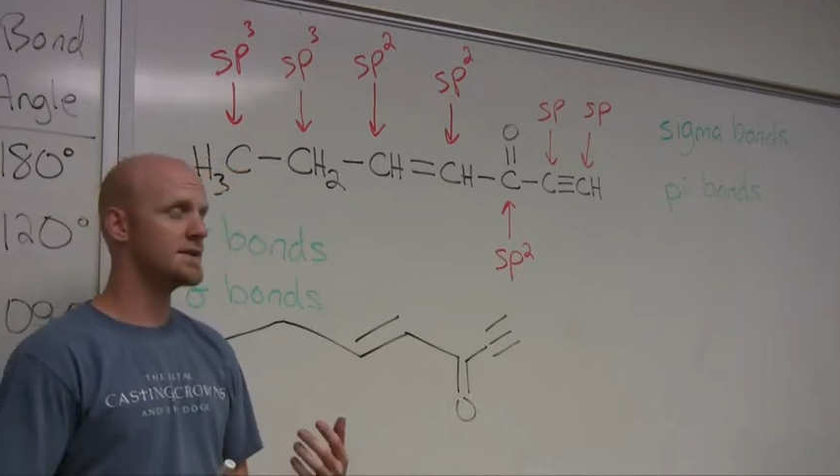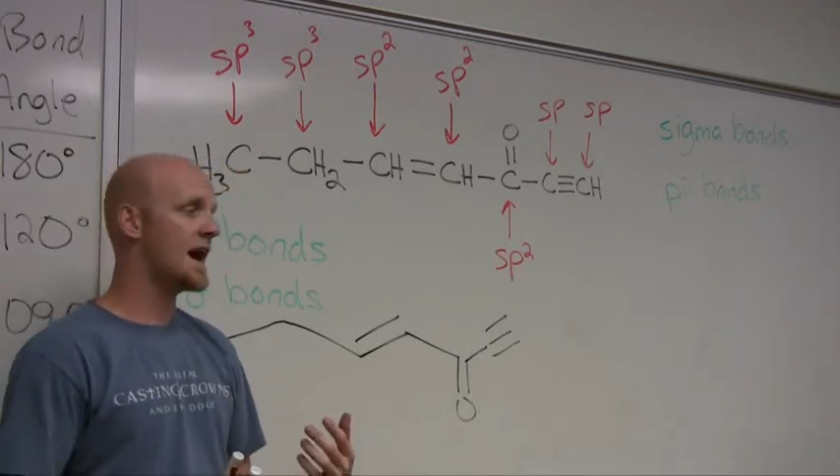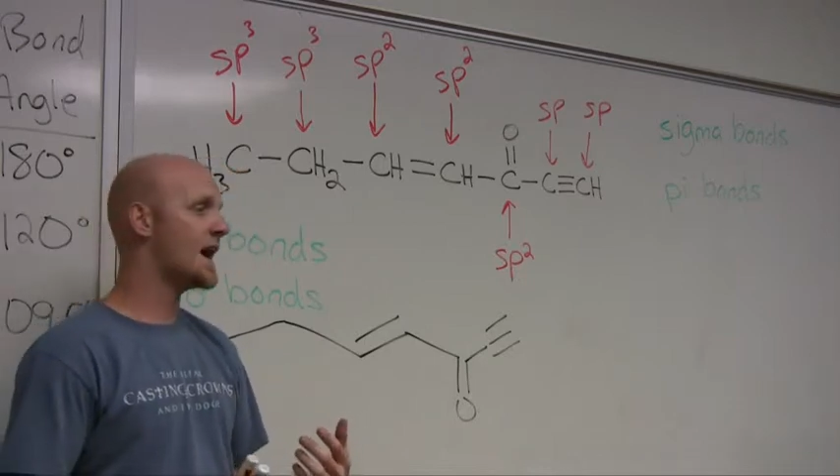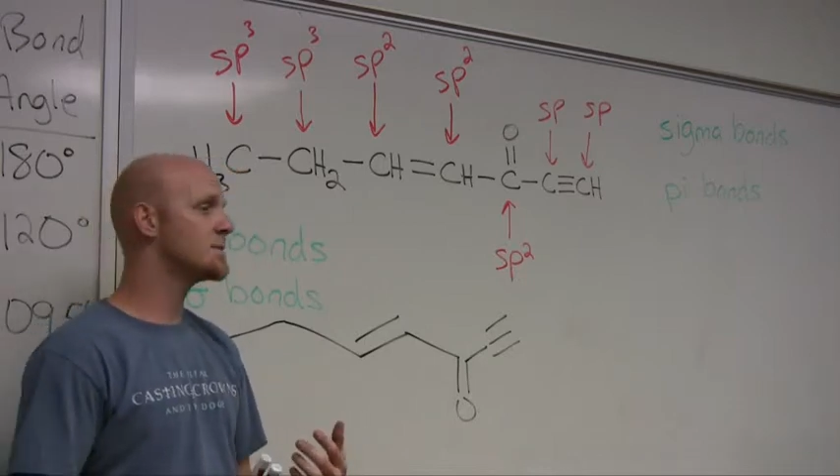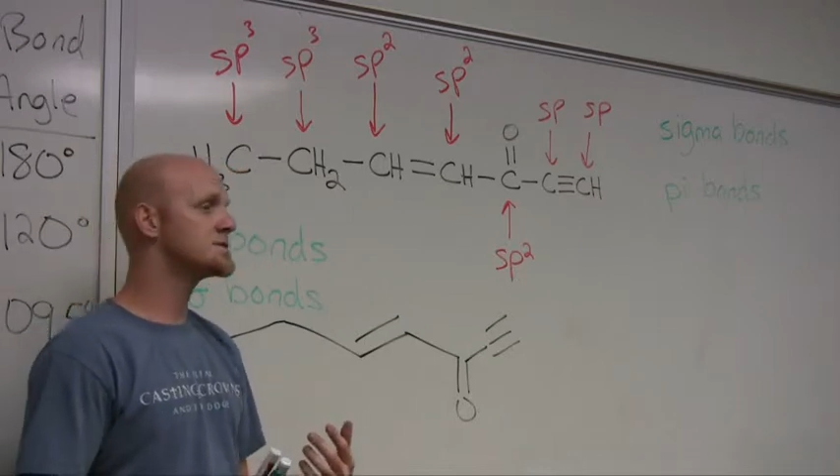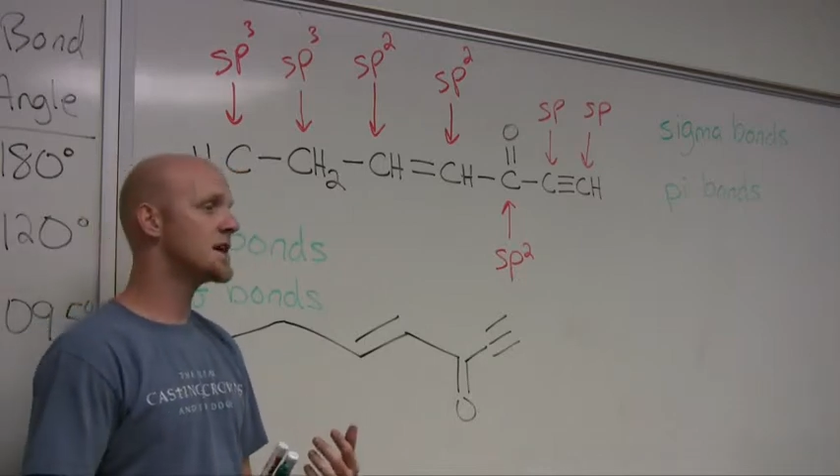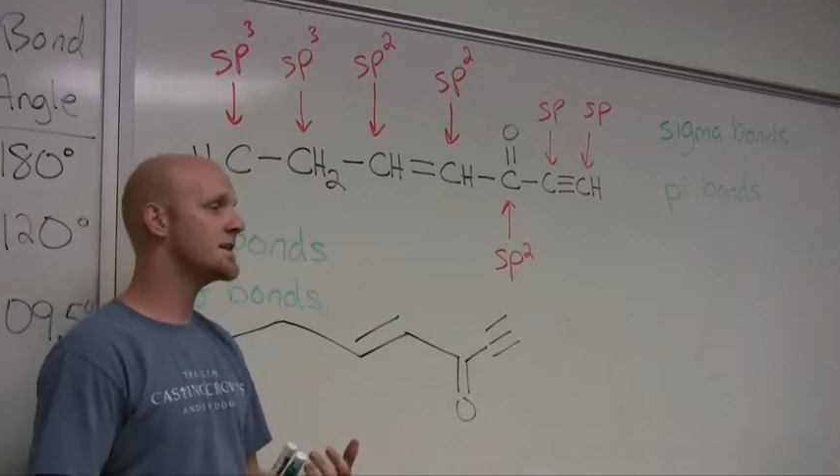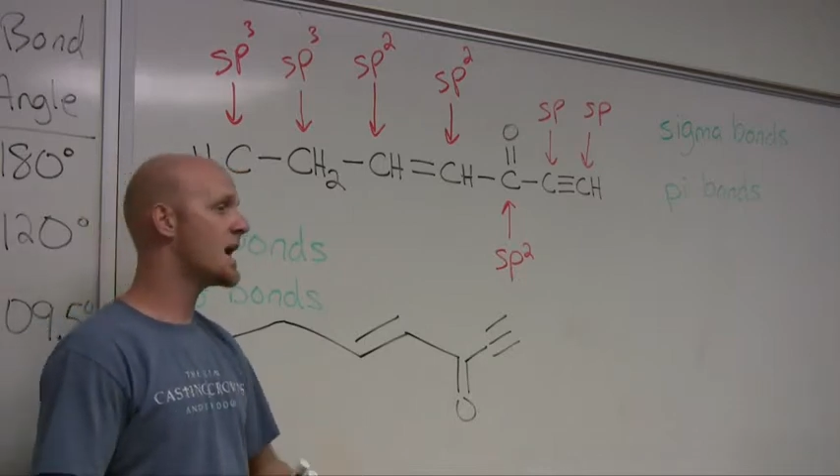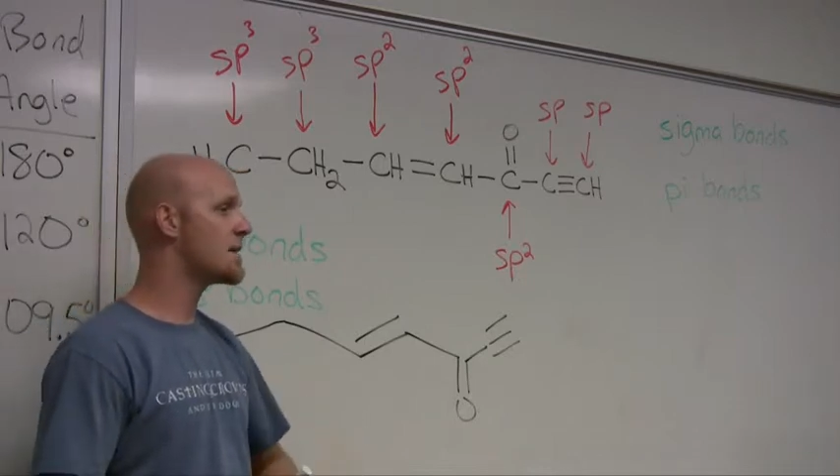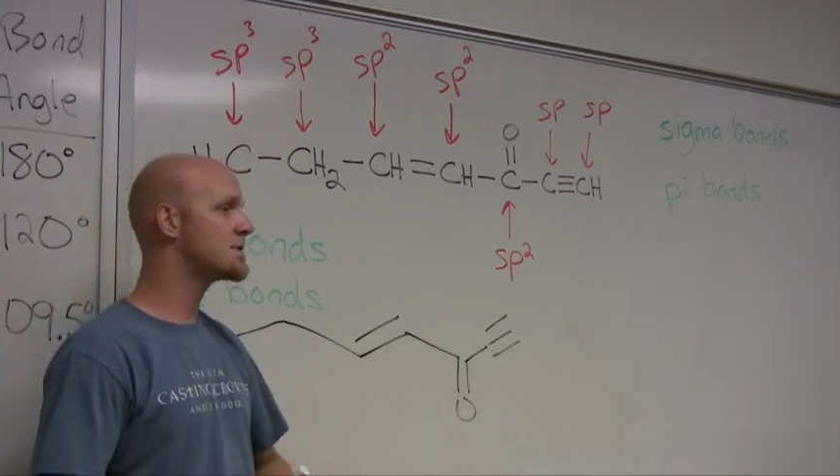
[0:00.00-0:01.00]
an atom is
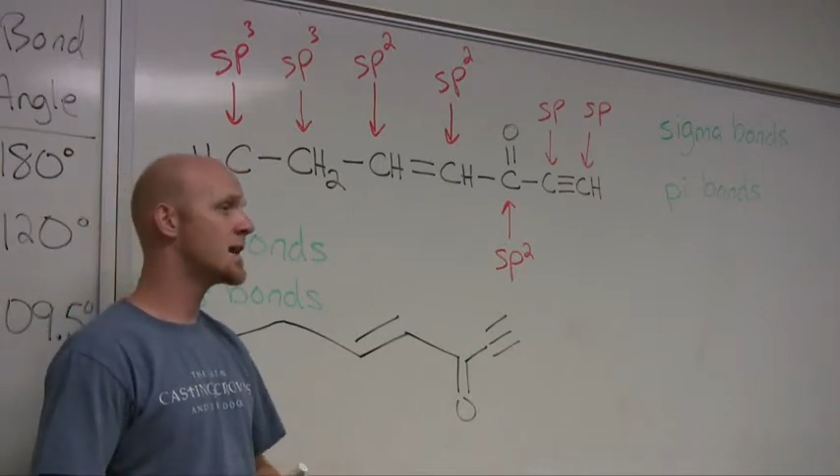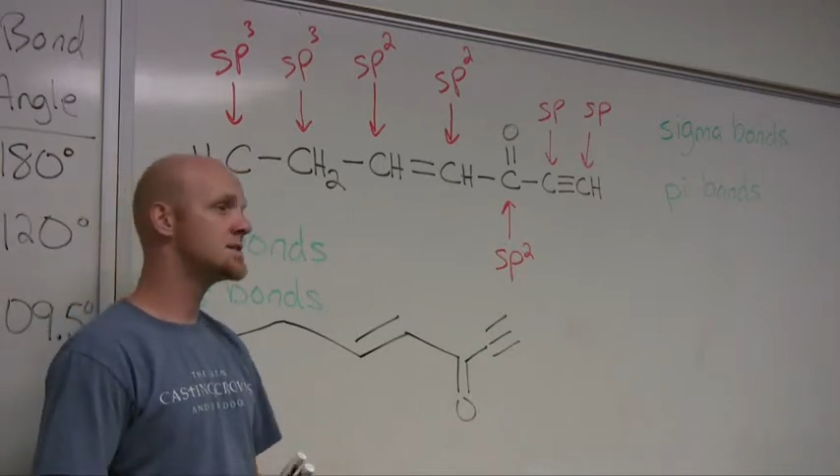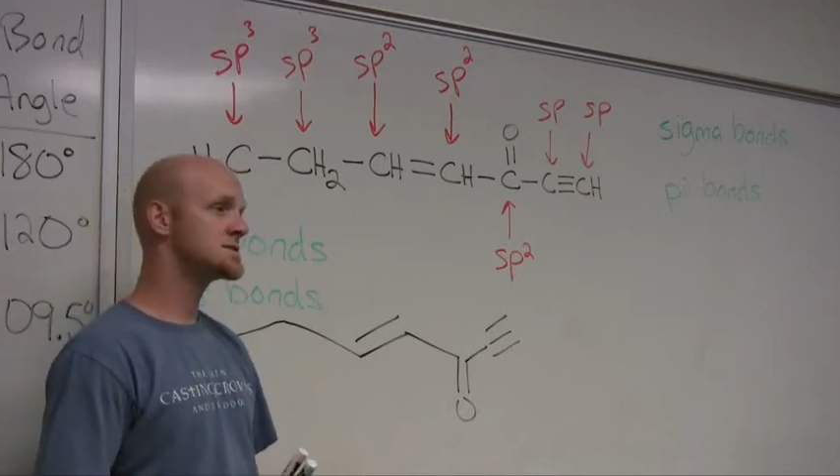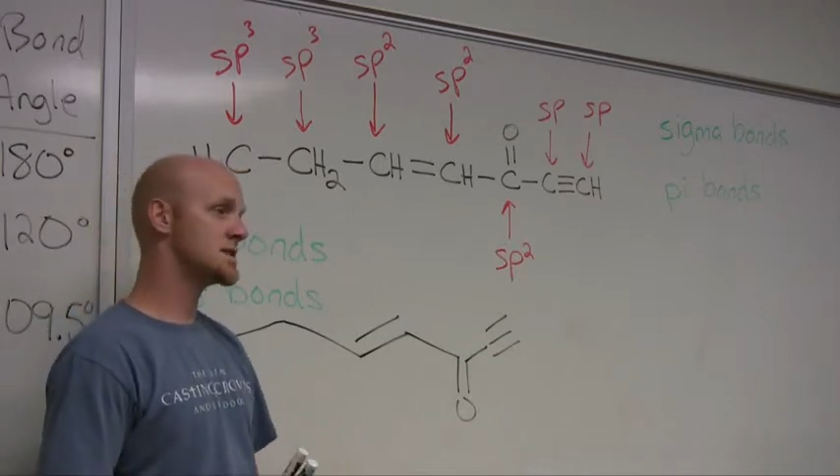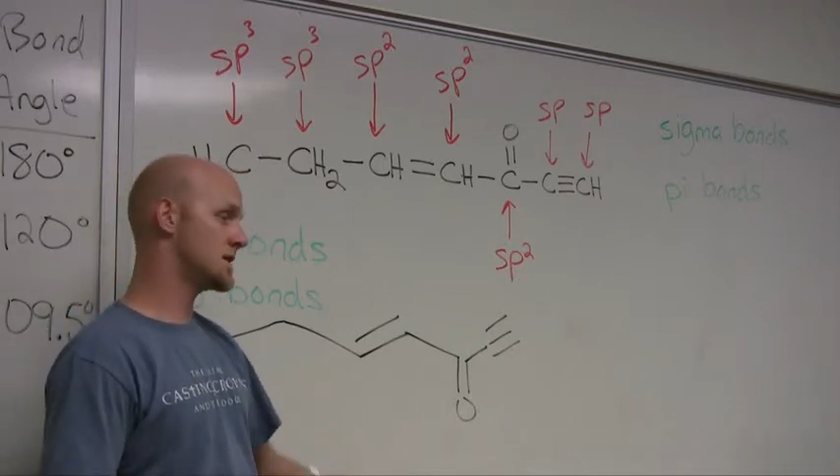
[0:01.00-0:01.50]
unhybridized,